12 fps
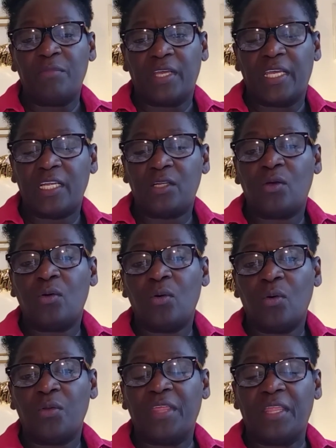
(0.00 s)

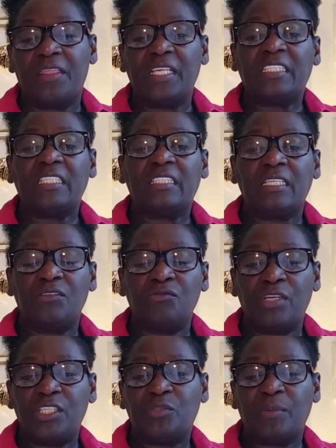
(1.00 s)
get-go that this is an
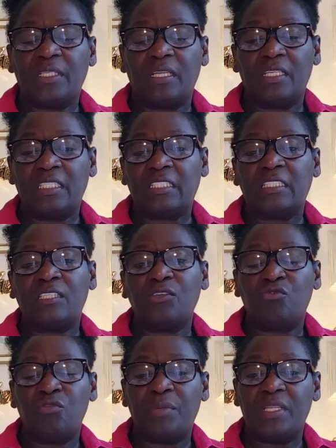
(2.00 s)
arrangement, that this is an
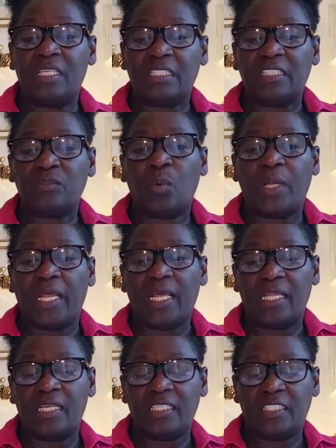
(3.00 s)
agreement, this is what I
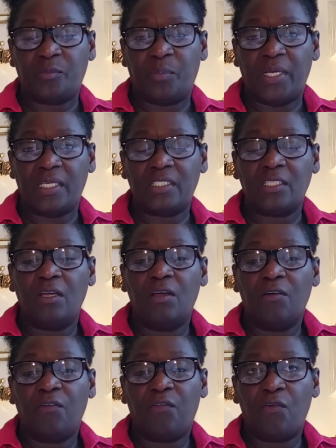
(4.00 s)
can expect
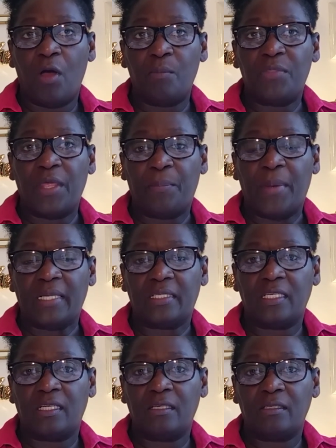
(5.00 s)
from that
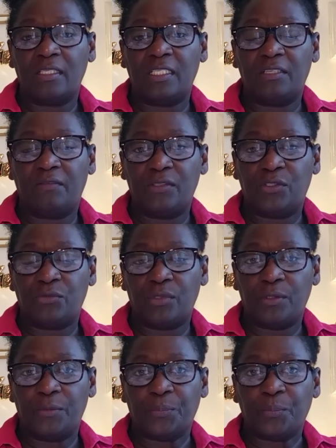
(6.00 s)
particular
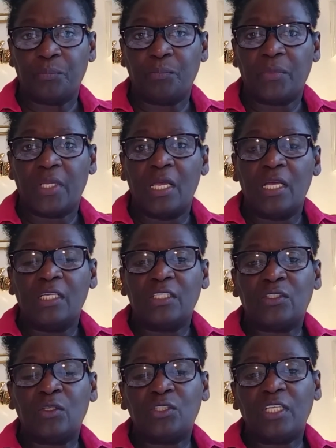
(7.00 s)
individual.
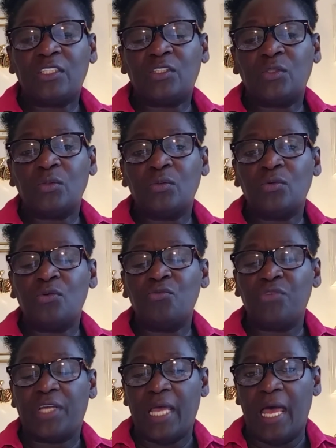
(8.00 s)
So just to
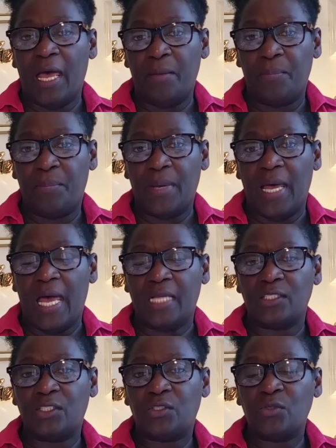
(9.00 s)
recap
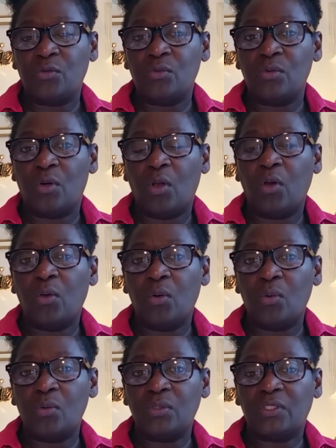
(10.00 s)
and to
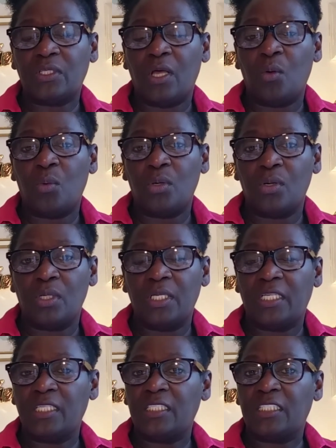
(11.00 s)
close our
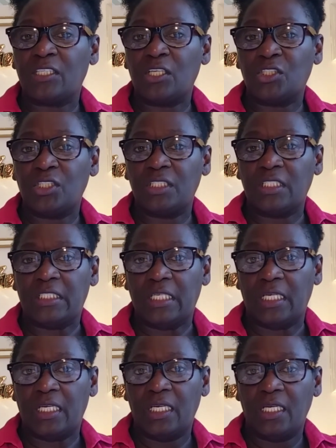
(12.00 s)
little discussion
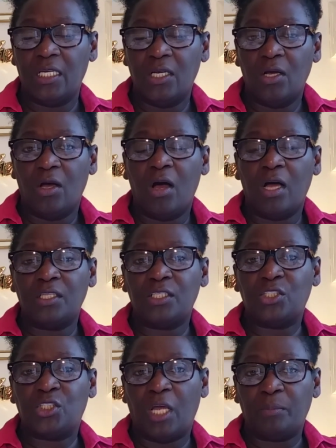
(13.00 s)
today on the
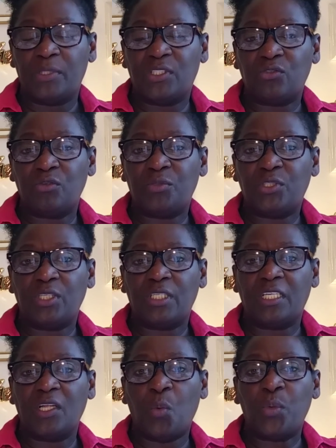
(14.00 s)
job description
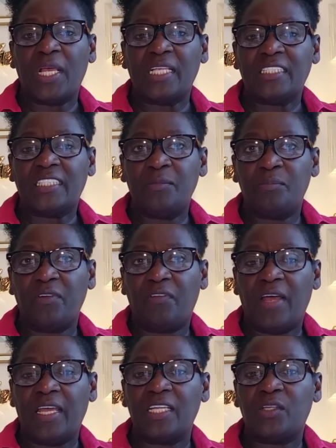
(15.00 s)
and how we can
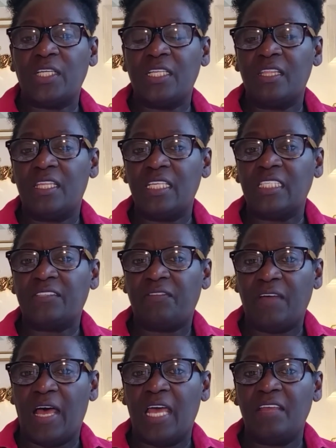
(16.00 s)
simplify it in these
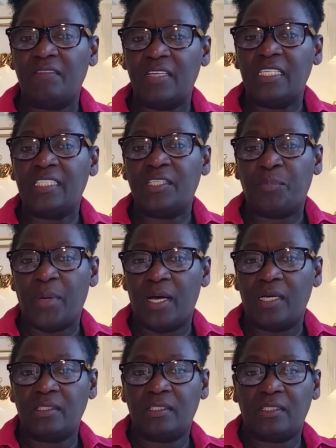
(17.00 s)
5 easy
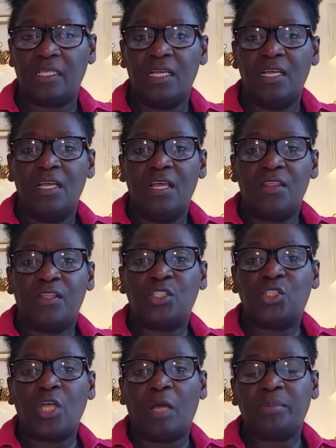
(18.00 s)
parts: the
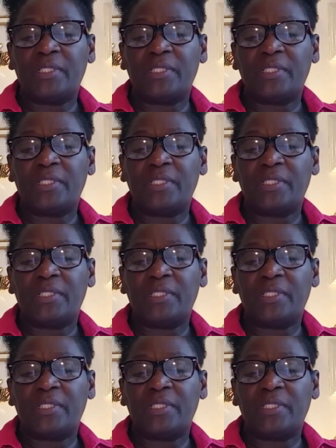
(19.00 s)
job